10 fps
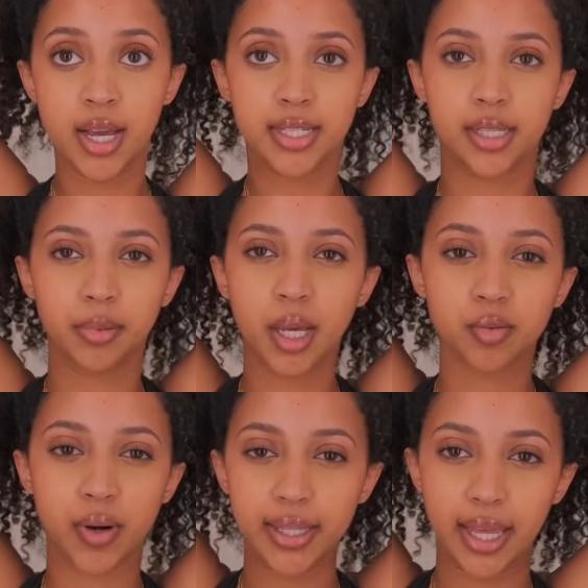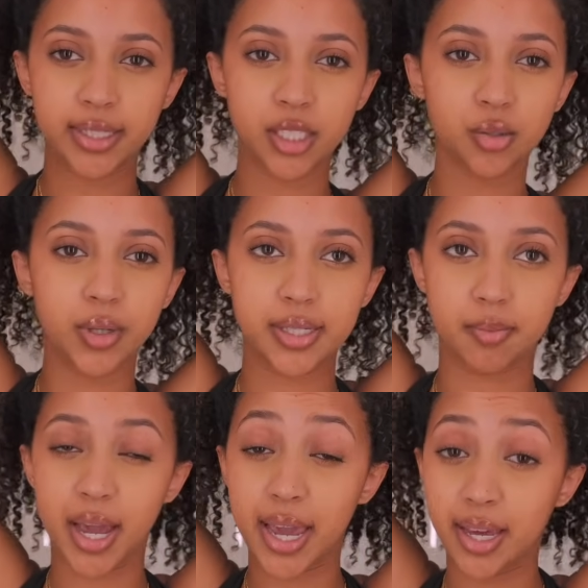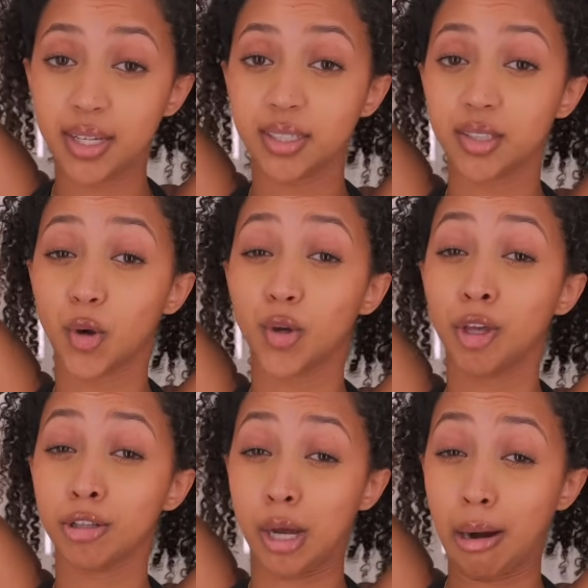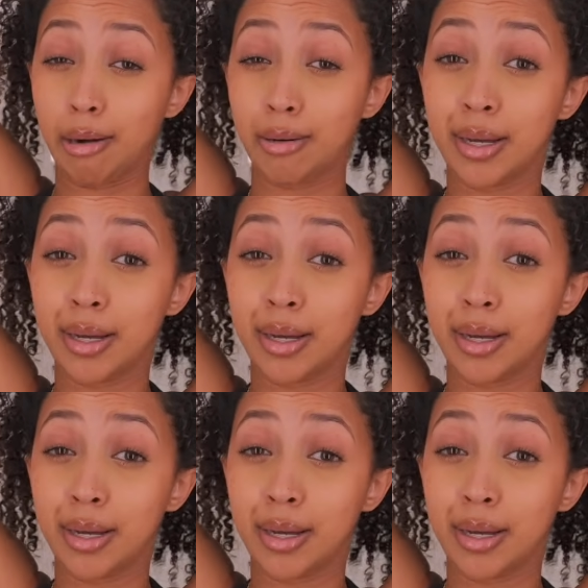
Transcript: Sometimes what I like to do is my hands get tired.